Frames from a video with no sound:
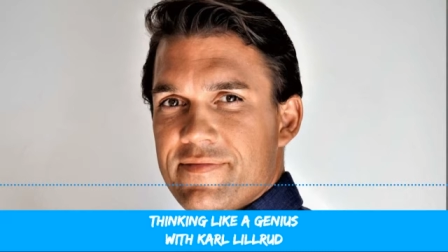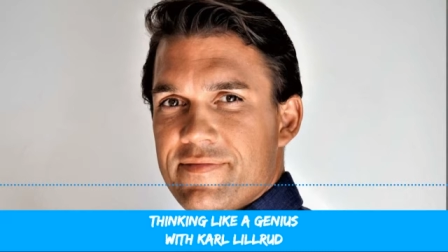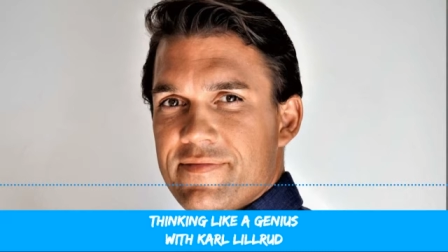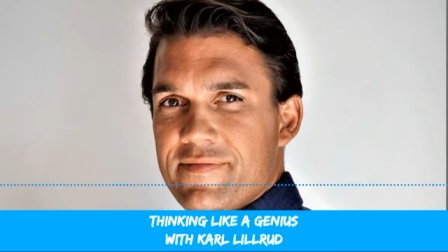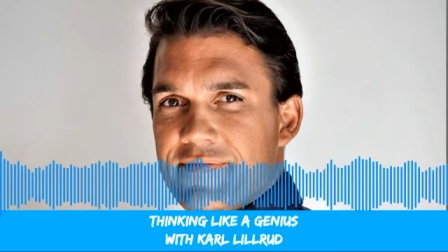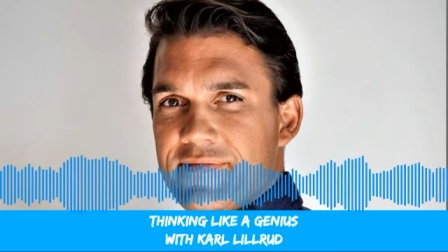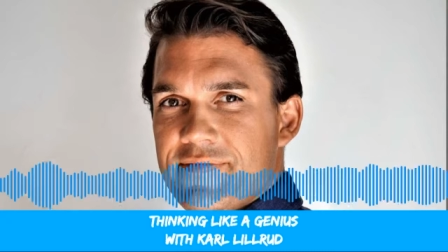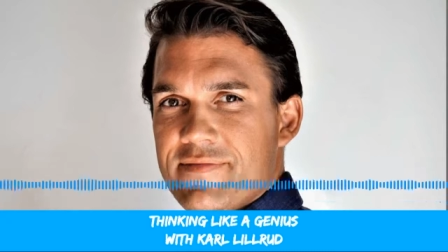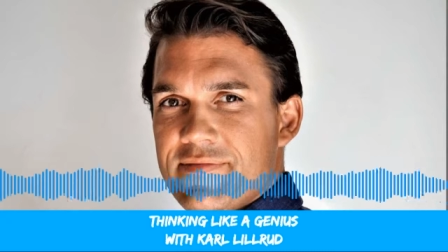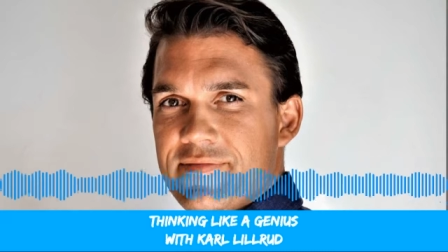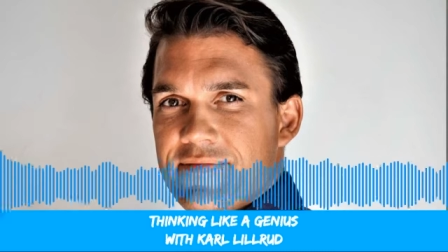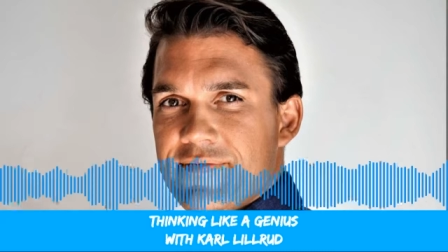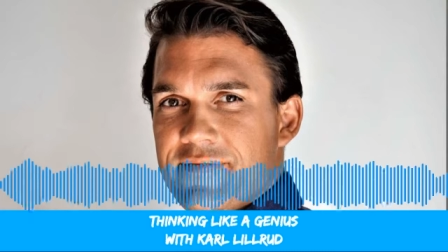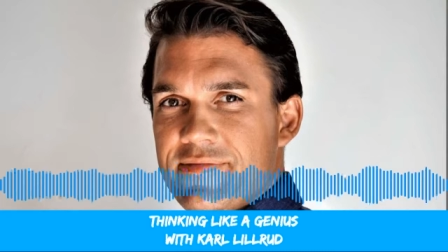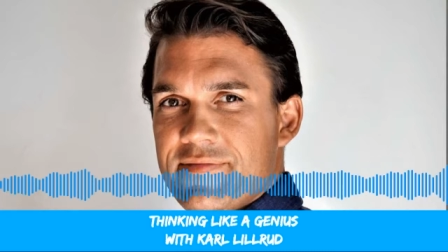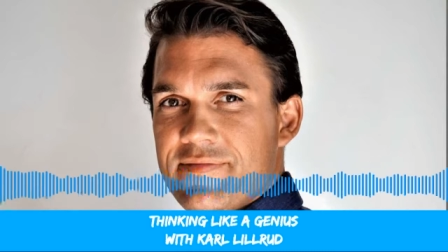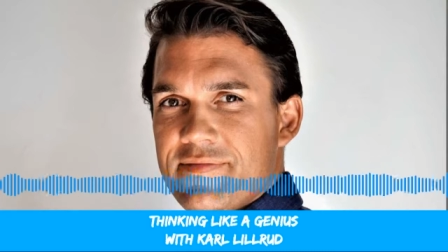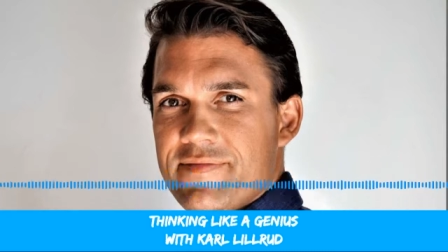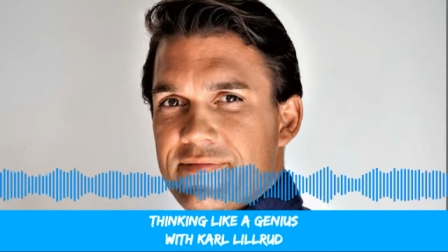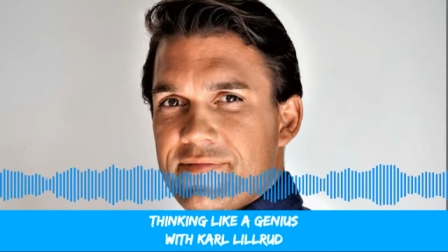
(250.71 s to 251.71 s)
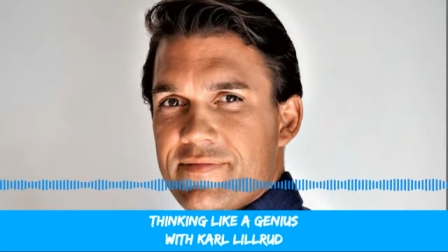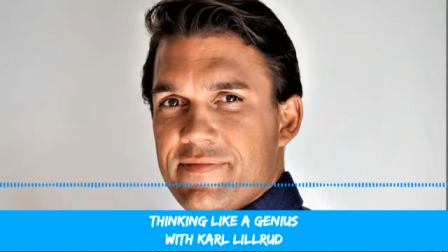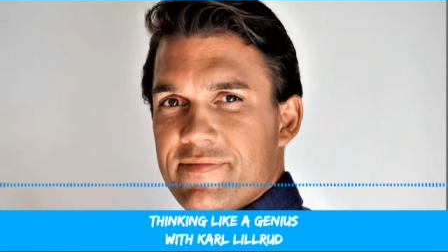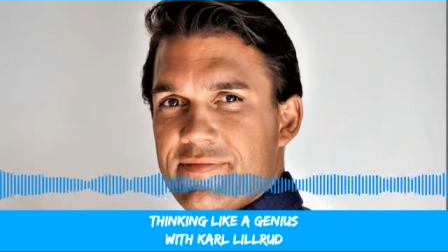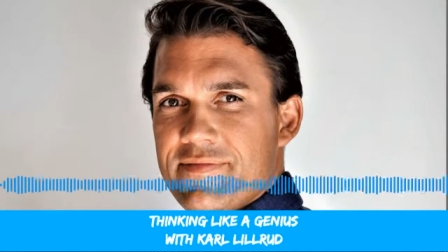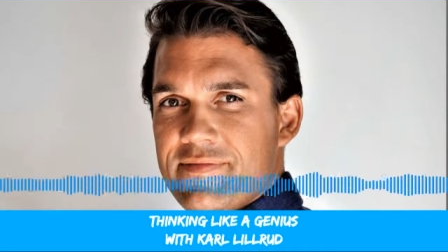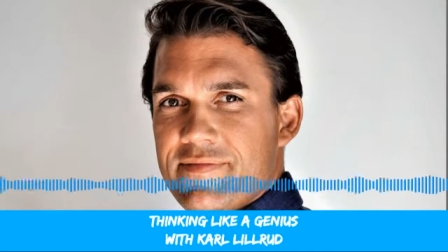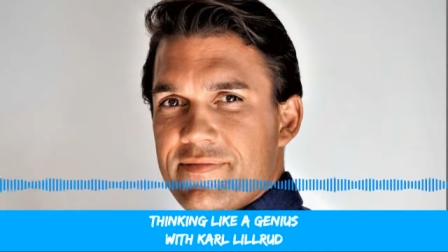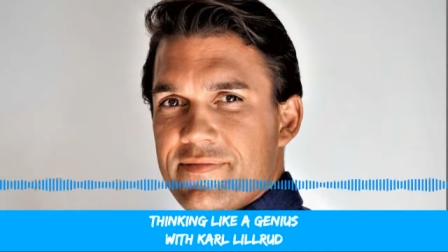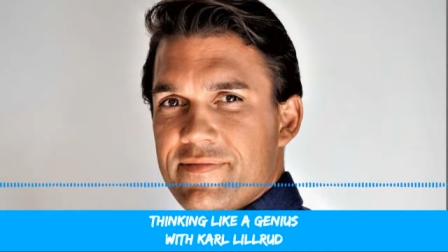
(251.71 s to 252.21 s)
I learned
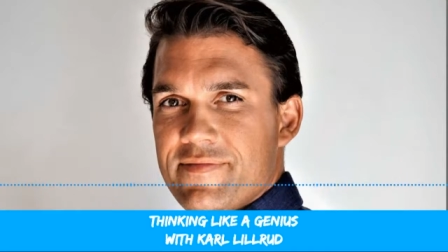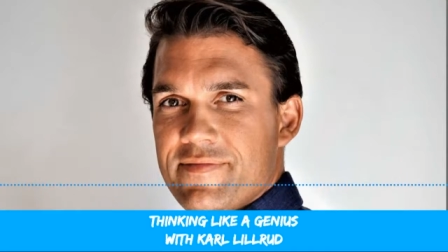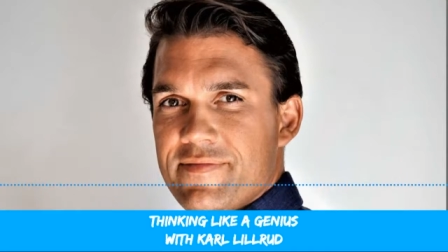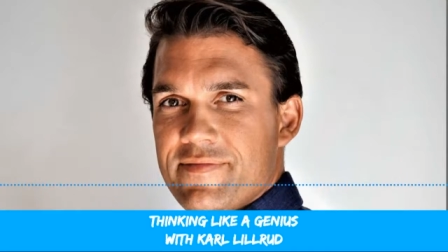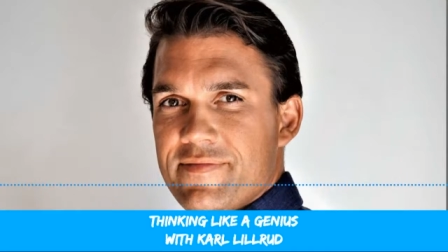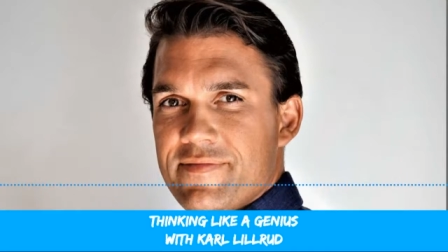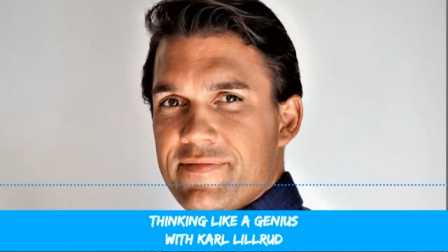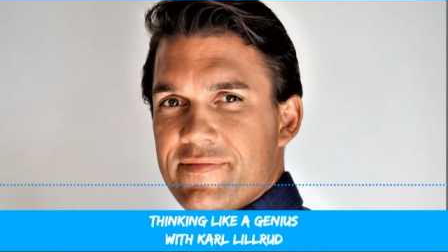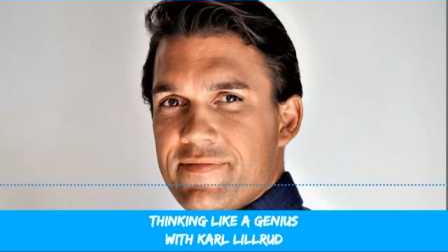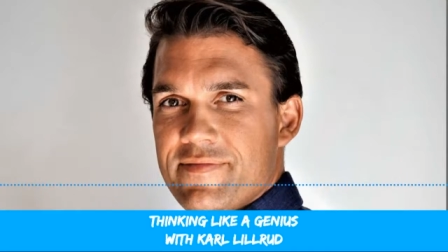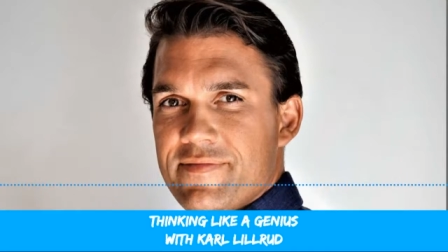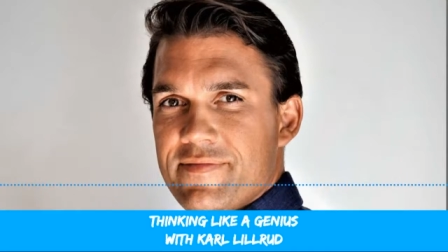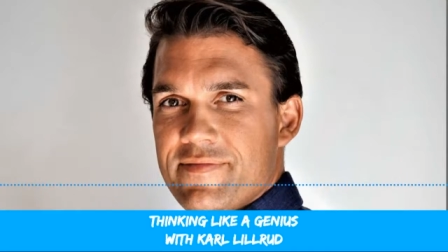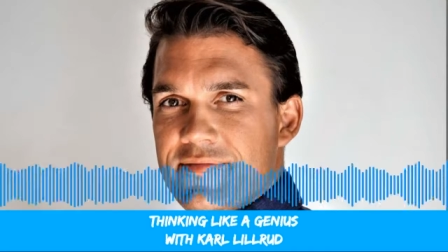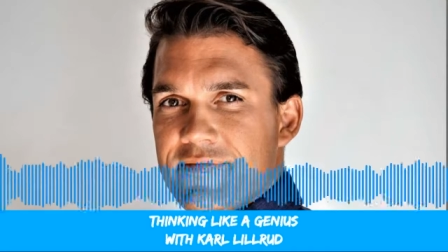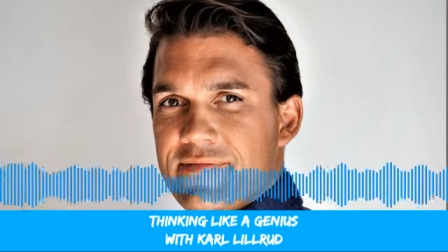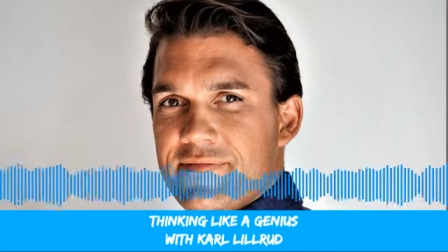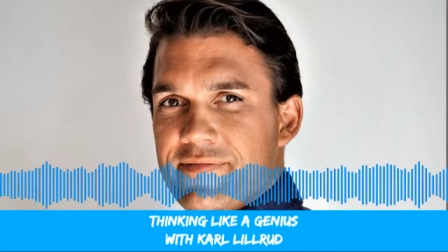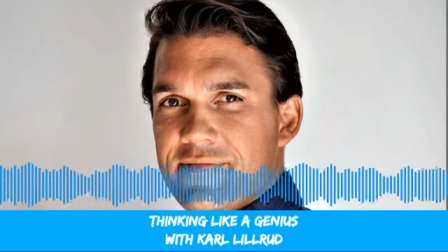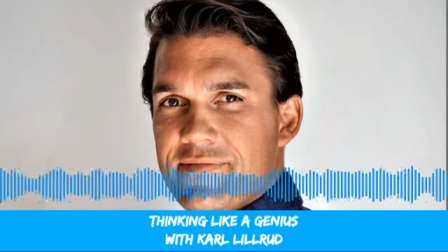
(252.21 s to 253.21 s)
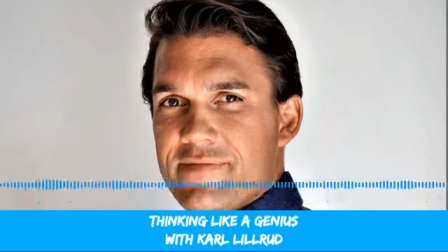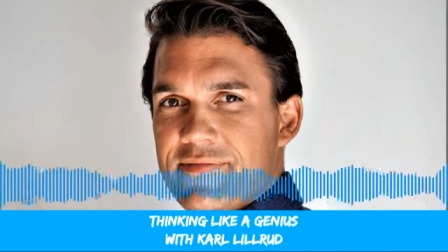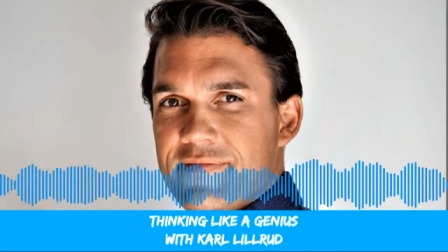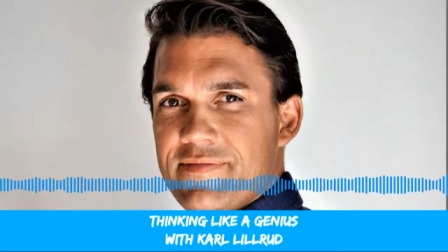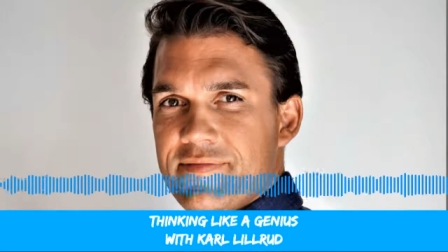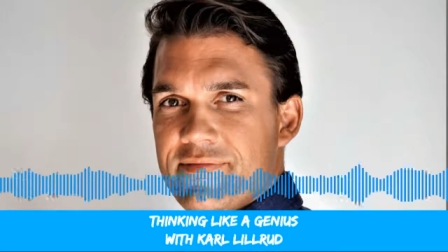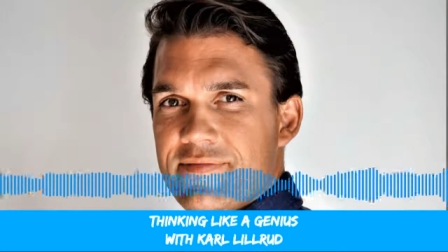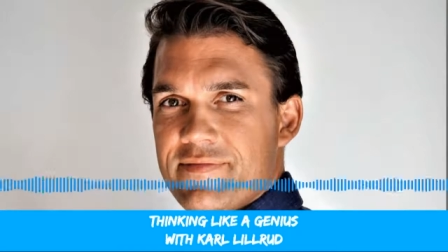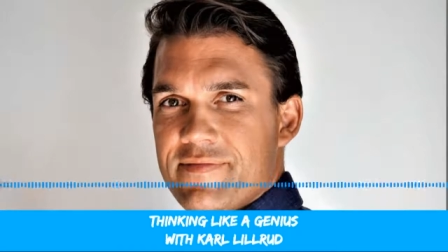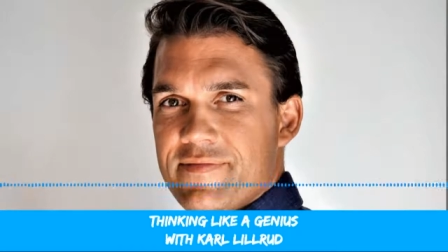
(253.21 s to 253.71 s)
that in almost
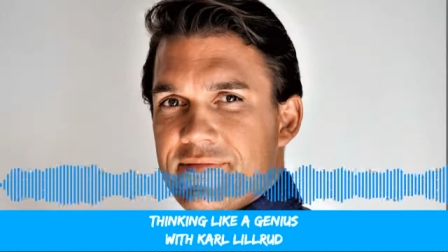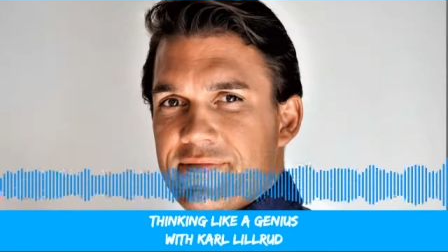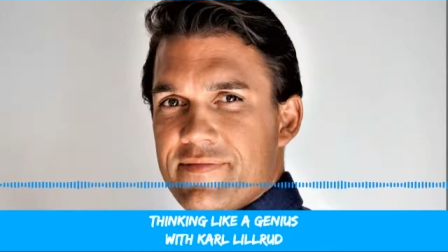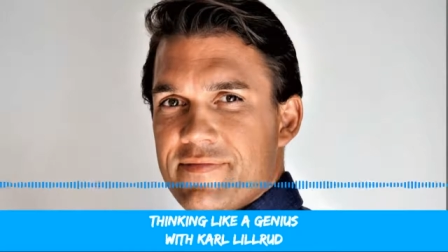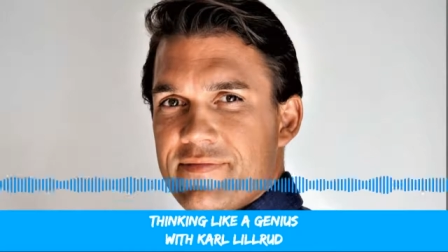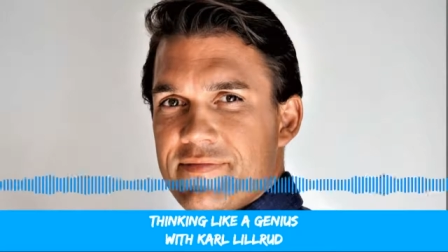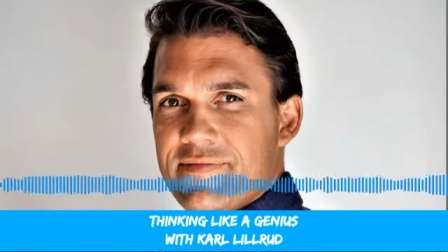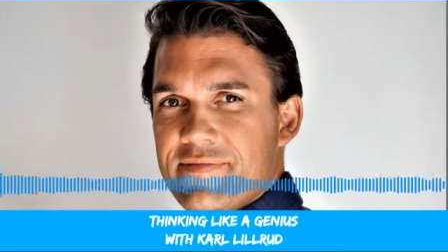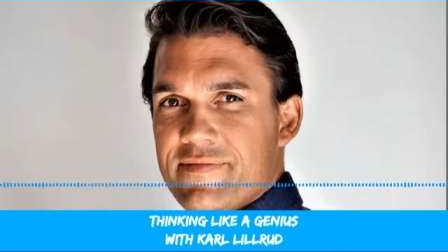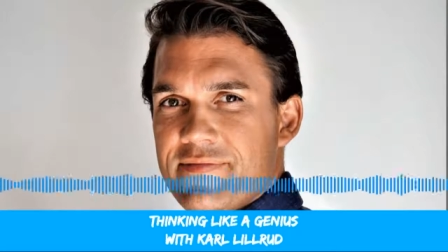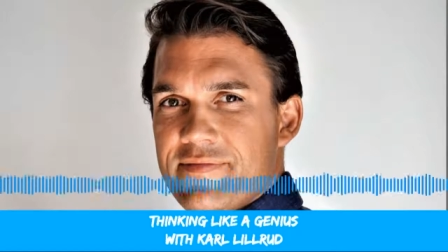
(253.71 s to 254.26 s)
every situation,